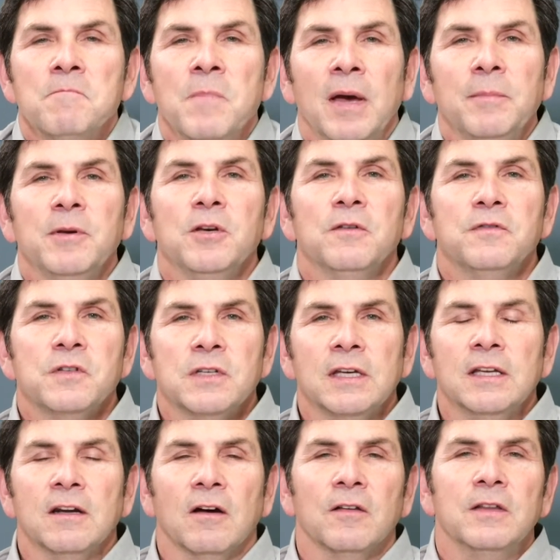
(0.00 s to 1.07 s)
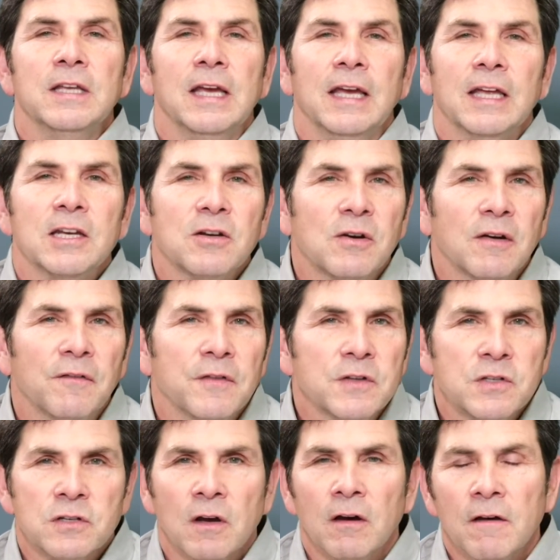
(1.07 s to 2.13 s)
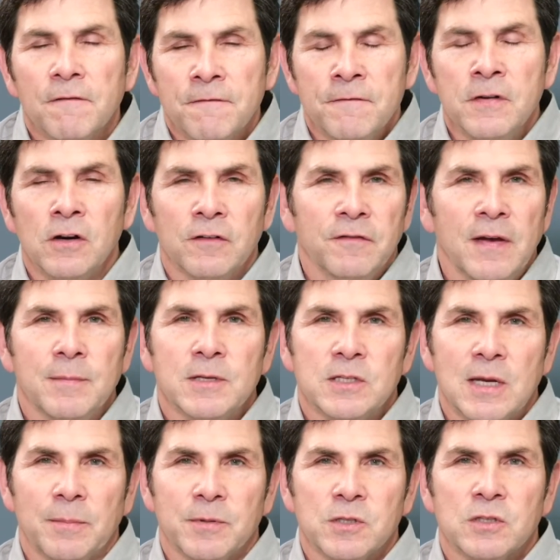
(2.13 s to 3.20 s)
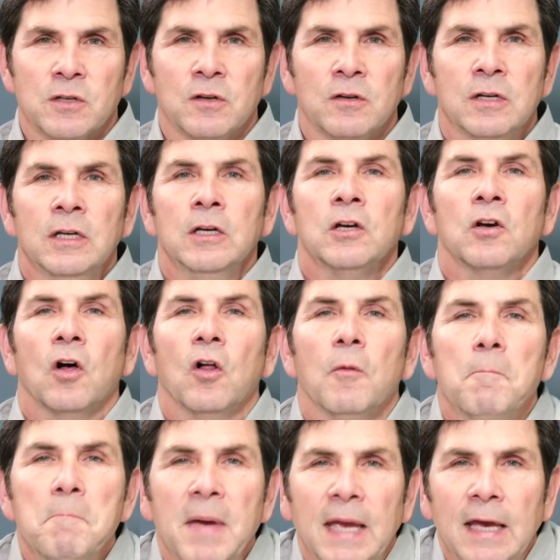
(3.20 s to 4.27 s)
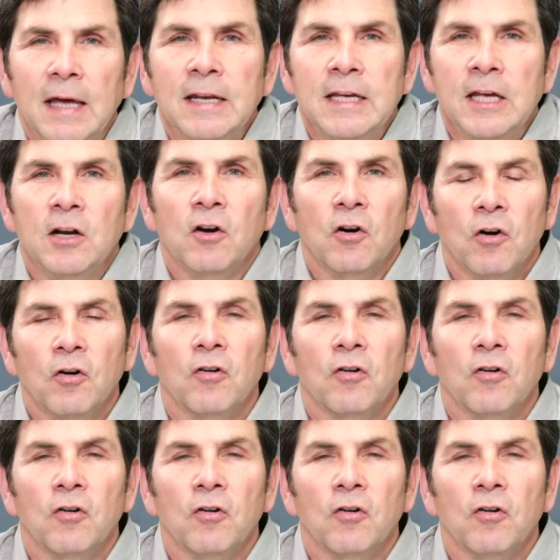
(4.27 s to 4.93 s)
Maybe you've seen on The Andy Griffith Show a very famous episode called Man in a